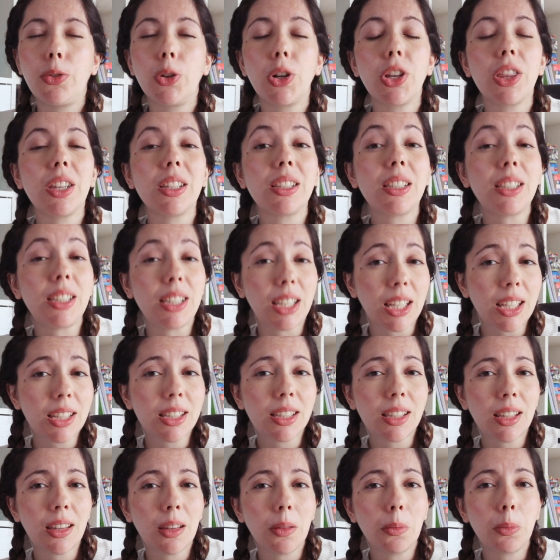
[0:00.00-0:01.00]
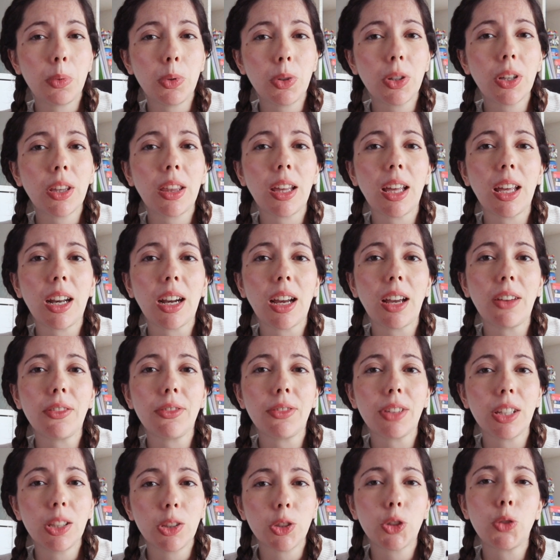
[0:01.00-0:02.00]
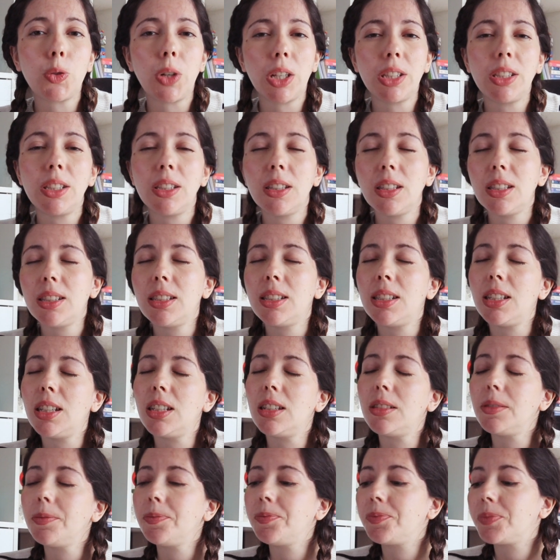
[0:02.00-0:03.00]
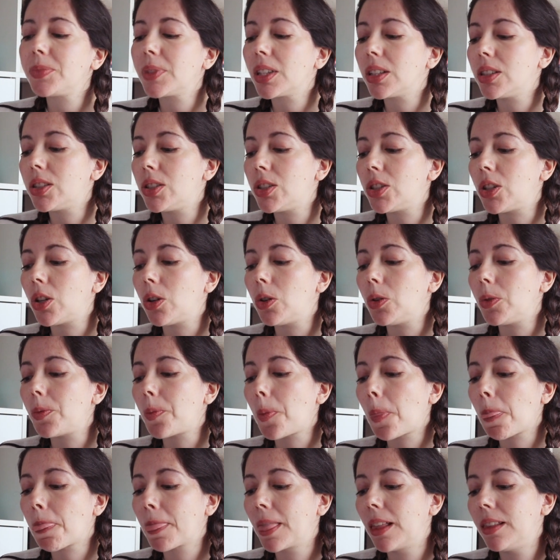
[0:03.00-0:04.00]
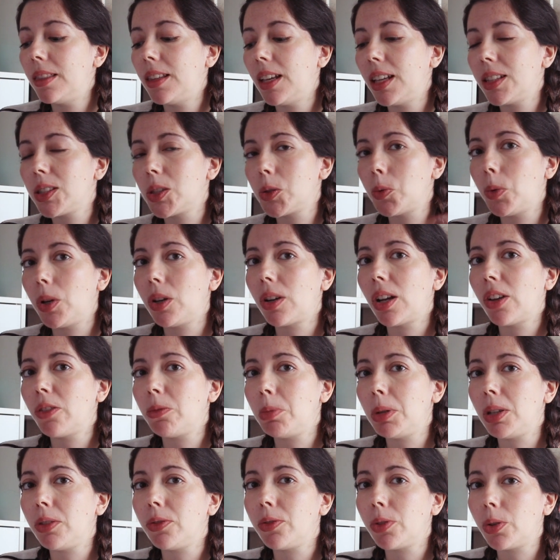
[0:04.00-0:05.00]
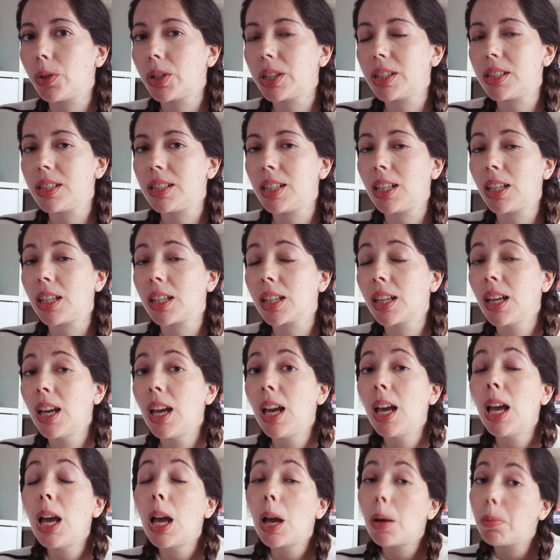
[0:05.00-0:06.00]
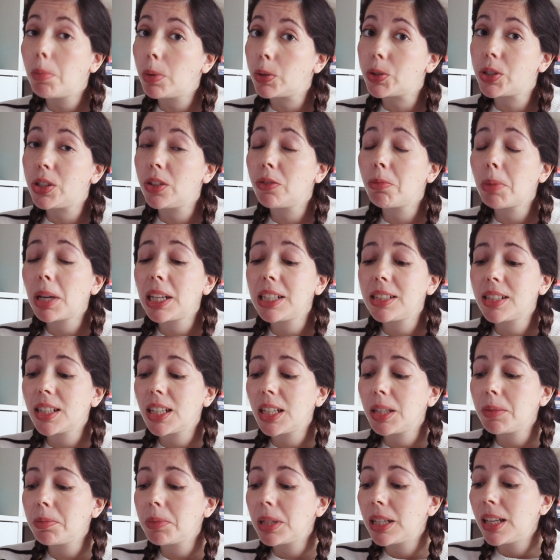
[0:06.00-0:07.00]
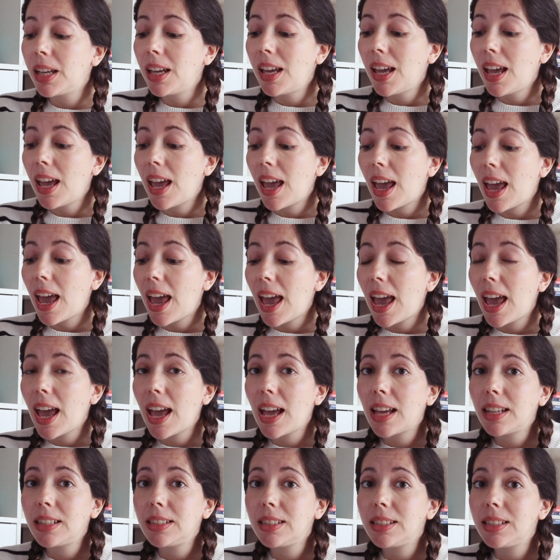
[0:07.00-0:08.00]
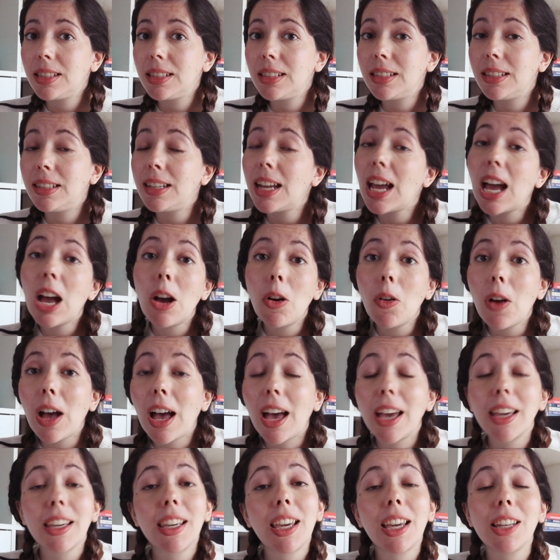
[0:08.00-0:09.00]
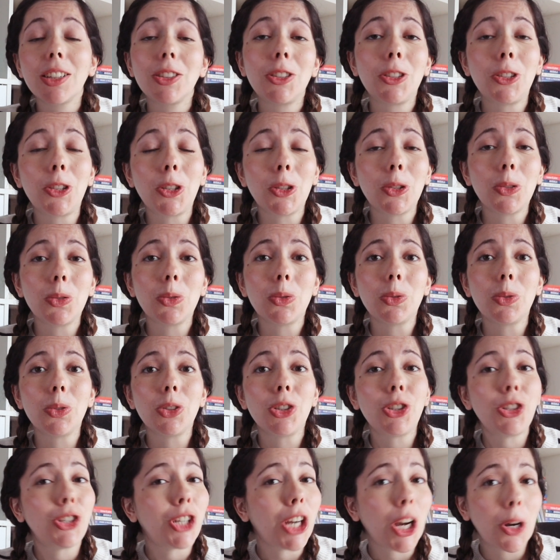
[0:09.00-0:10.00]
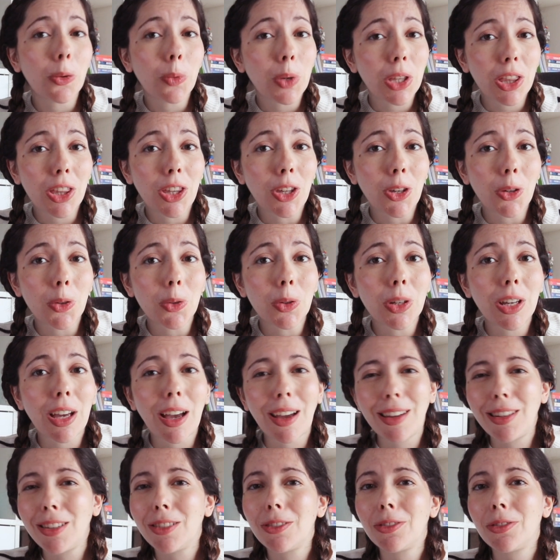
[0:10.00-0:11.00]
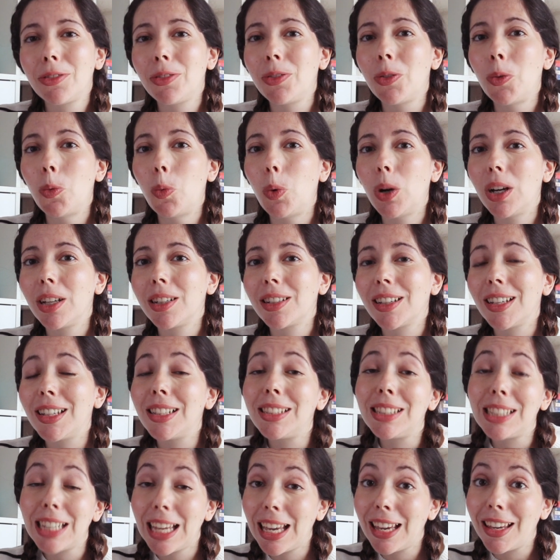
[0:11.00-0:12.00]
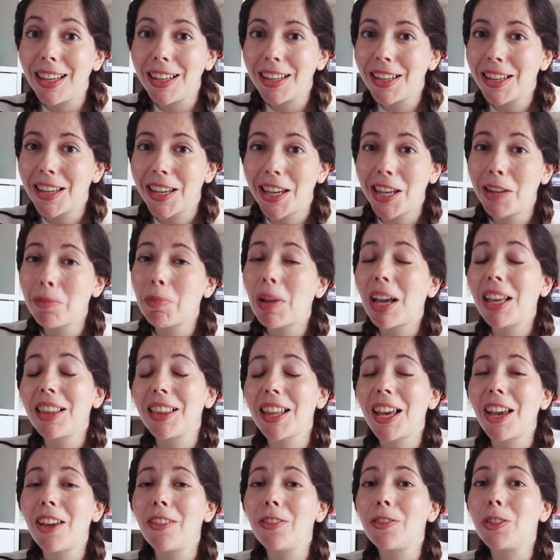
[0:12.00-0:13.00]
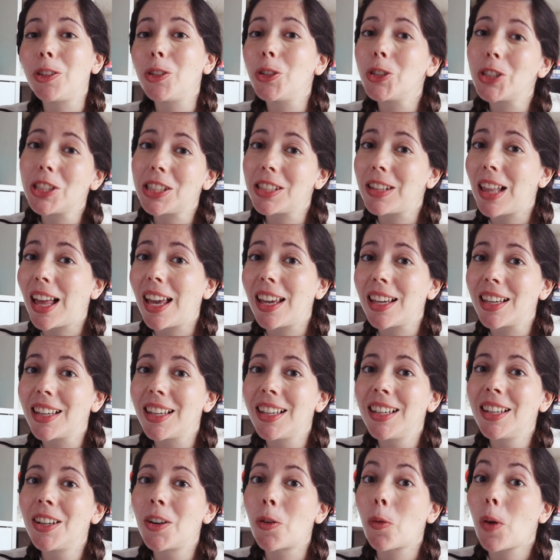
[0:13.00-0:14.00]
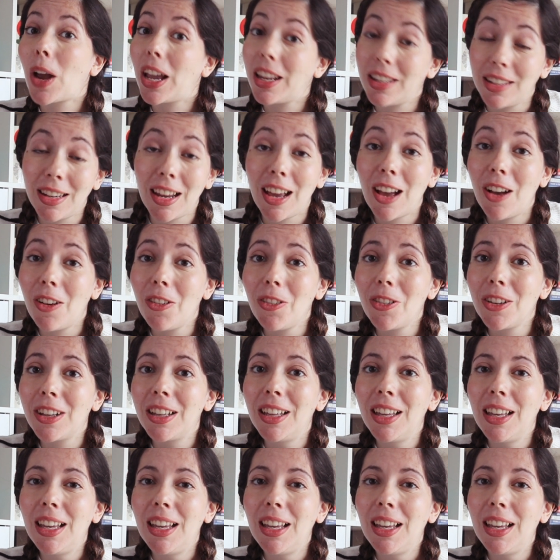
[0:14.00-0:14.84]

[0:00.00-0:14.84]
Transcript: the sixth book that I've illustrated this year. So that's where I've been focusing most of my time. And now I get to share with you kind of what a day in my life looks like right now